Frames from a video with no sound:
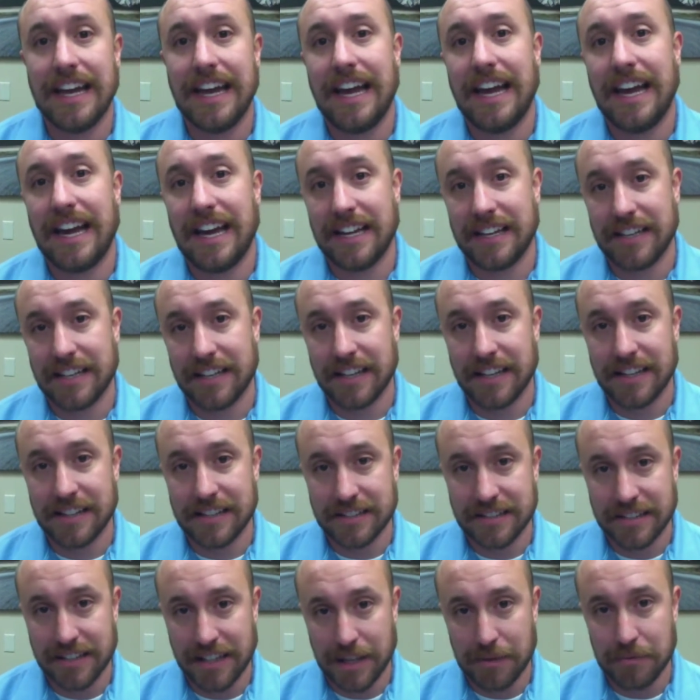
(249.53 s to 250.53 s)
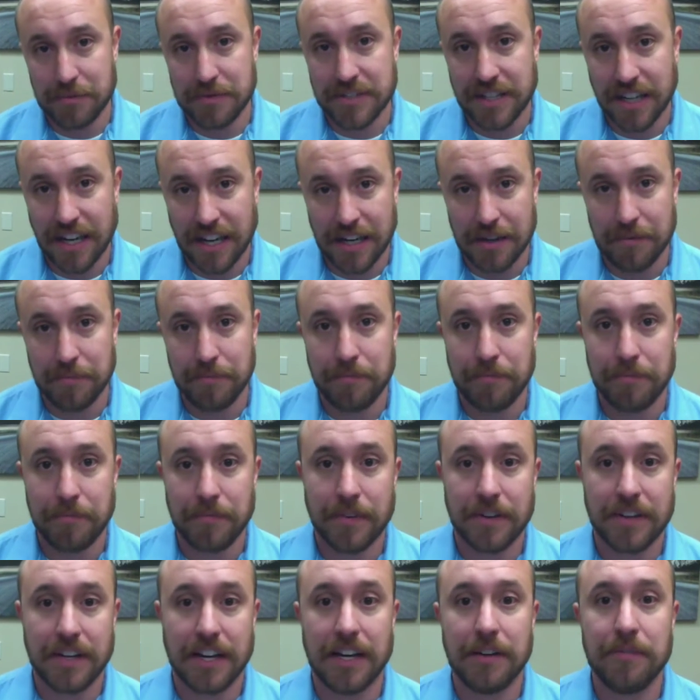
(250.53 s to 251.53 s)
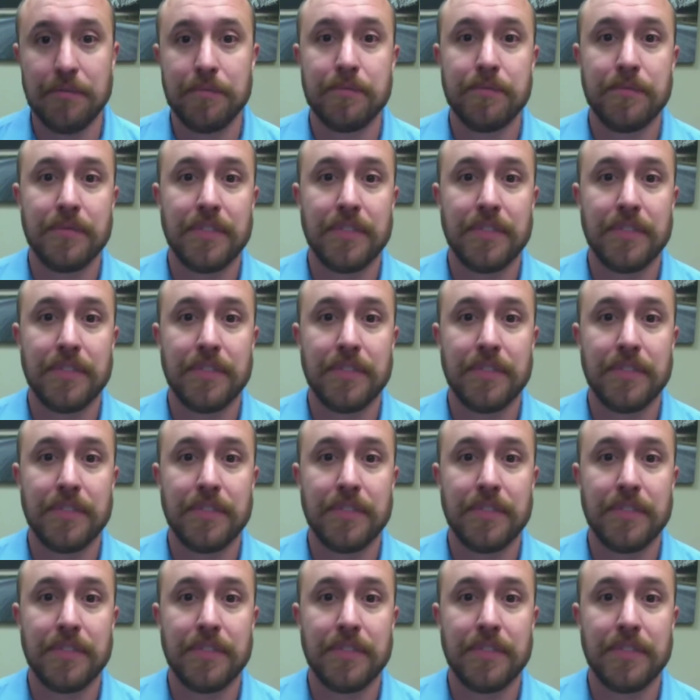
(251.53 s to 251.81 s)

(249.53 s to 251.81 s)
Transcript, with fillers: at the same time. Okay.